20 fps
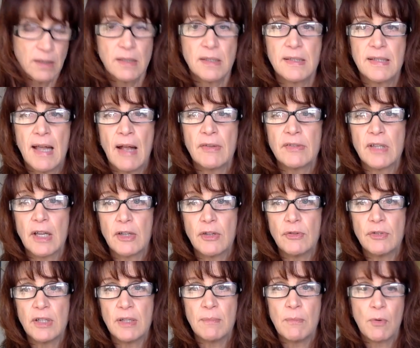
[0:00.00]
Sounds like
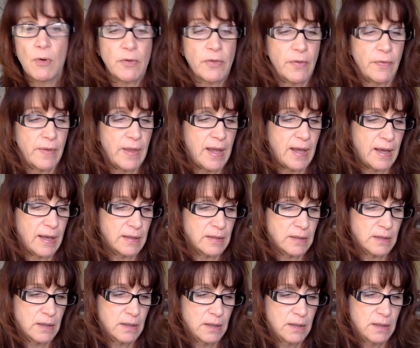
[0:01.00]
you did more than
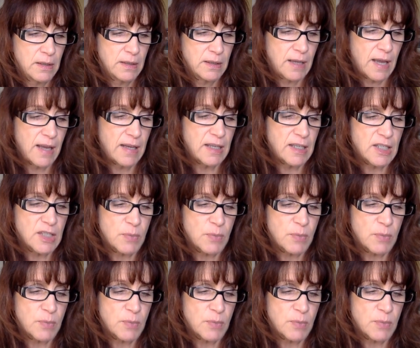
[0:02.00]
that. Katie